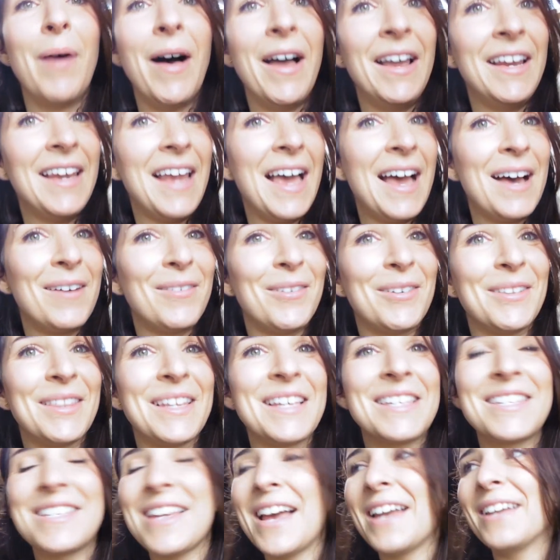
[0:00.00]
by now on
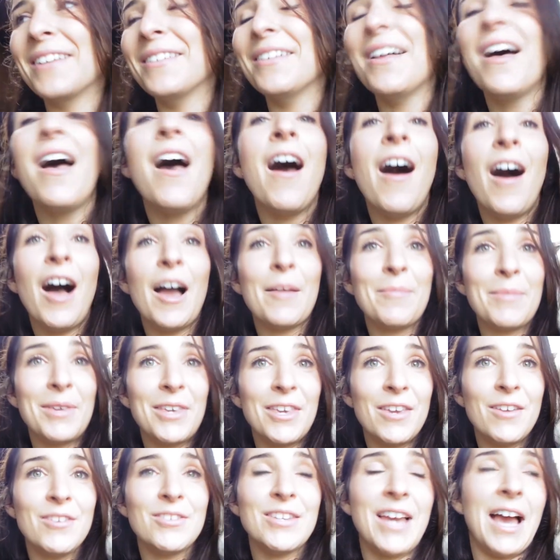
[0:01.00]
this channel, I'm a
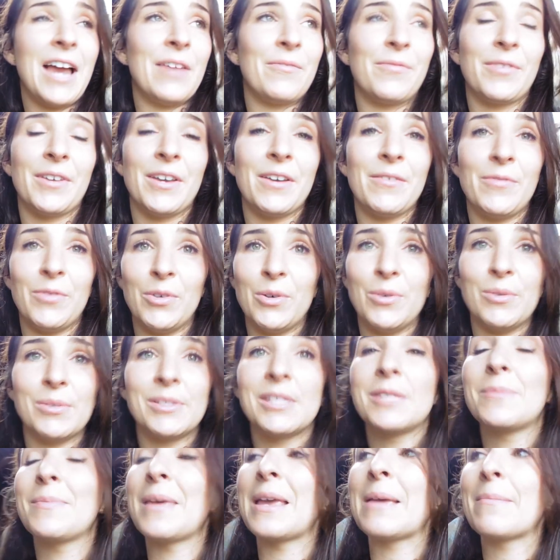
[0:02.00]
huge advocate for
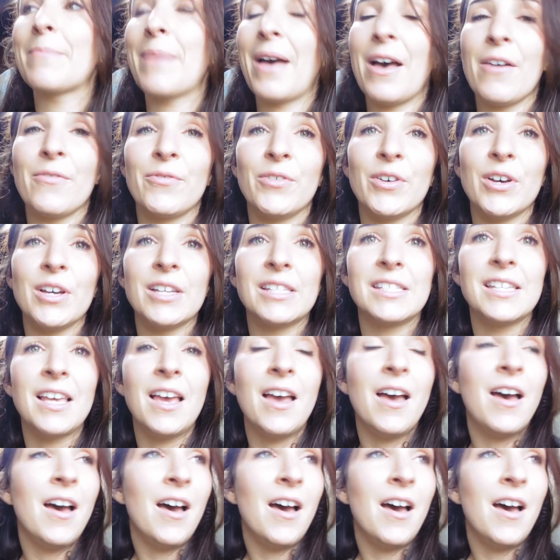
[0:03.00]
horses being barefoot.